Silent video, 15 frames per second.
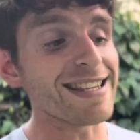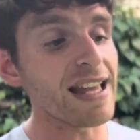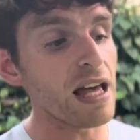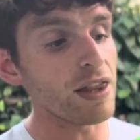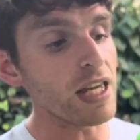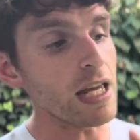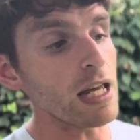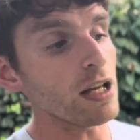
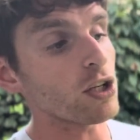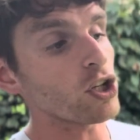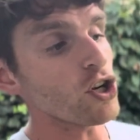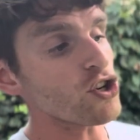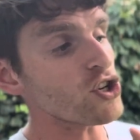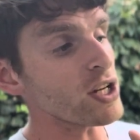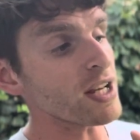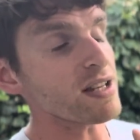The
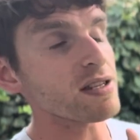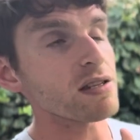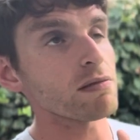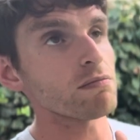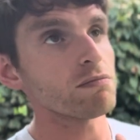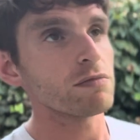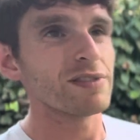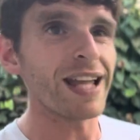cushioning is
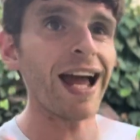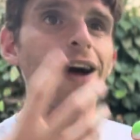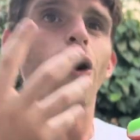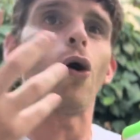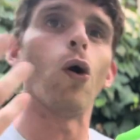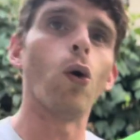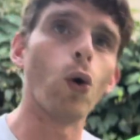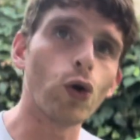not
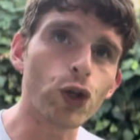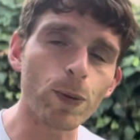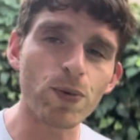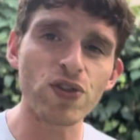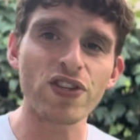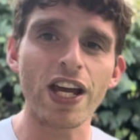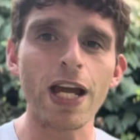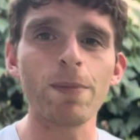older per
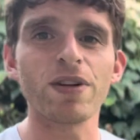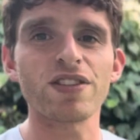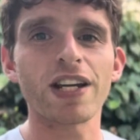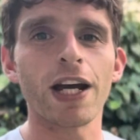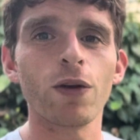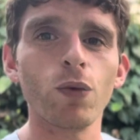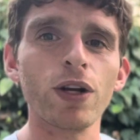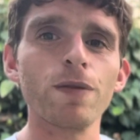se, but it's
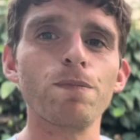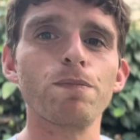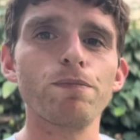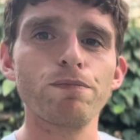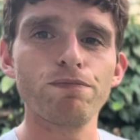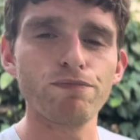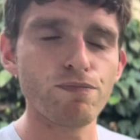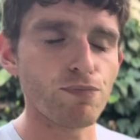kind of one
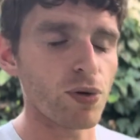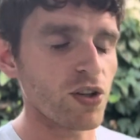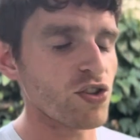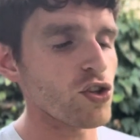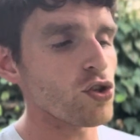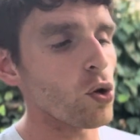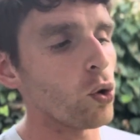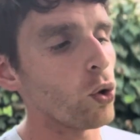of
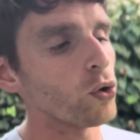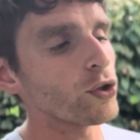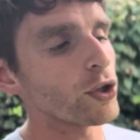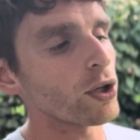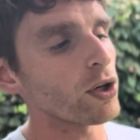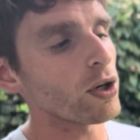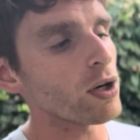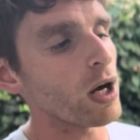Brooks's
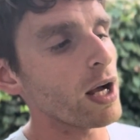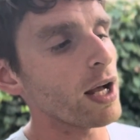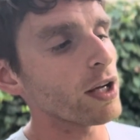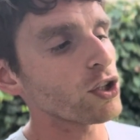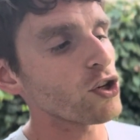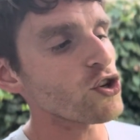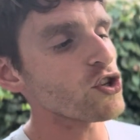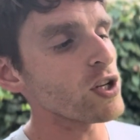older
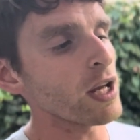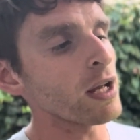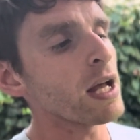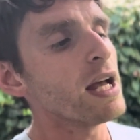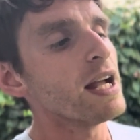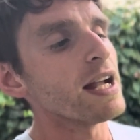cushioning.